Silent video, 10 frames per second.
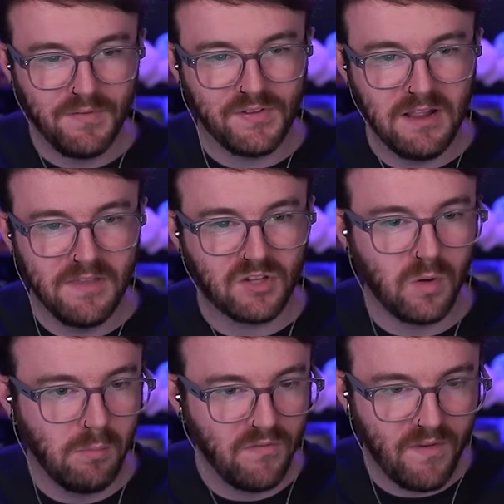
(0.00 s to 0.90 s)
We've seen this
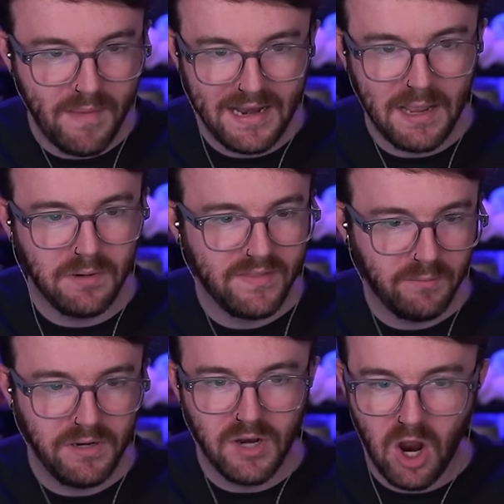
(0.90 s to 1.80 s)
one. We're familiar with
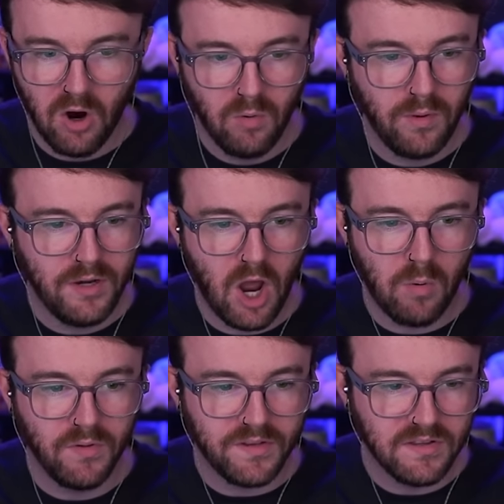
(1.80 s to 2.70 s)
it. We know we know what's